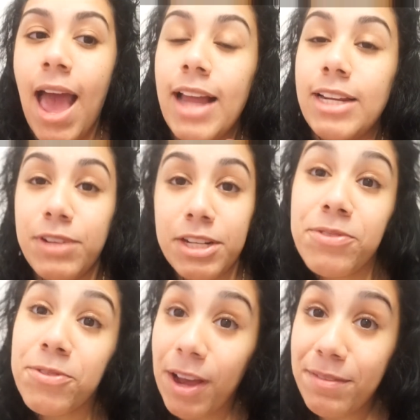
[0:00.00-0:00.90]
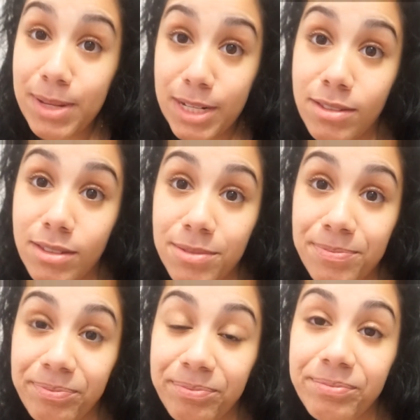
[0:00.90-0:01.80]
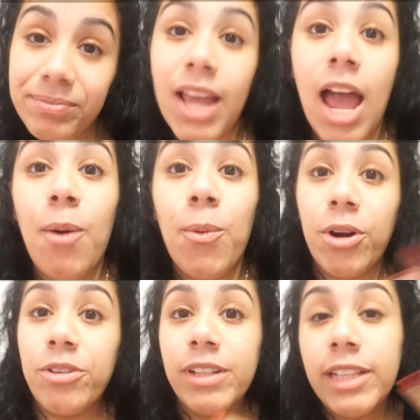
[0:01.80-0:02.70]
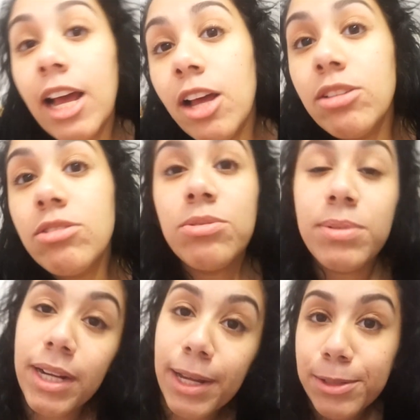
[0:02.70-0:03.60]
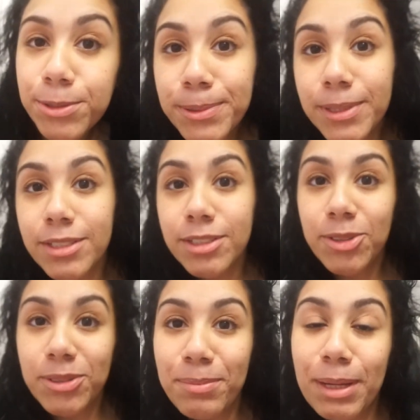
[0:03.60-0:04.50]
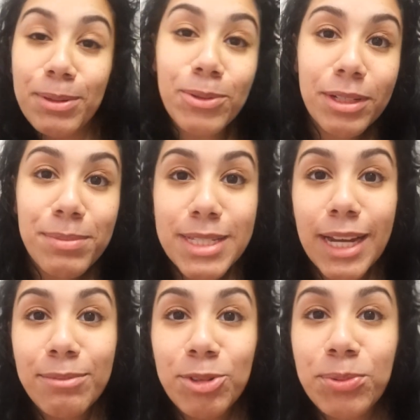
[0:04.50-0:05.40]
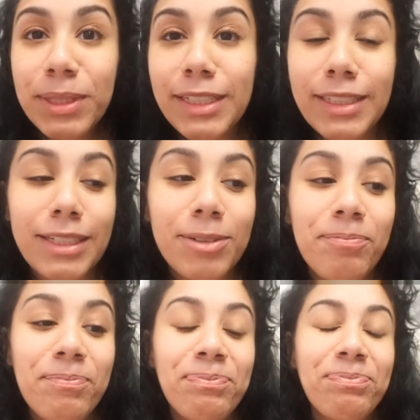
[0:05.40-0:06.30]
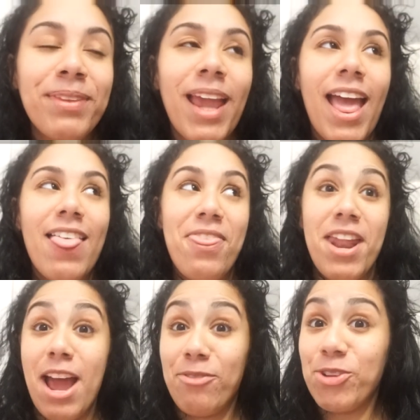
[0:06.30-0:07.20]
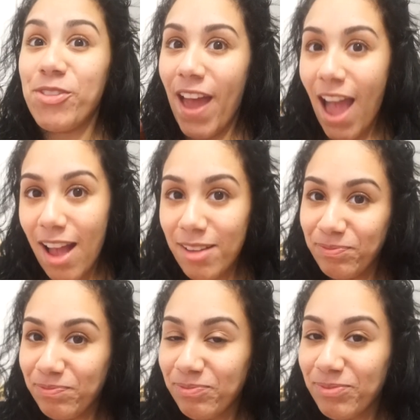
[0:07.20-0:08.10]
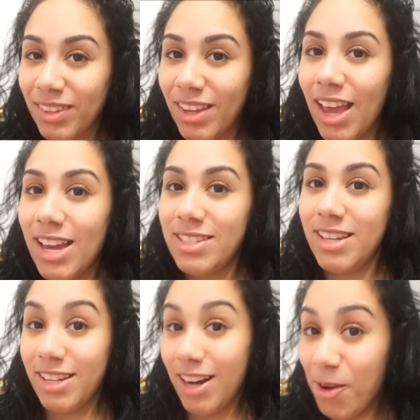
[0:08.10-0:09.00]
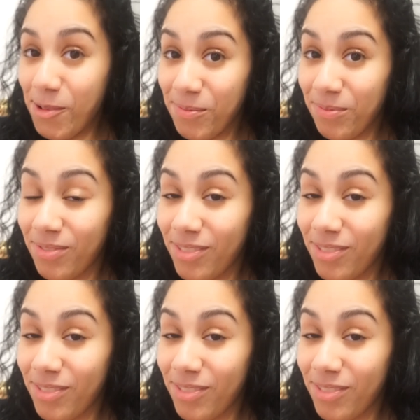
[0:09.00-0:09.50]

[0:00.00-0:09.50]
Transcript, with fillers: I leave it in for five minutes walk around the house, do what I gotta do, because you know, the baby don't give me time to do anything. Then after that, I take it out.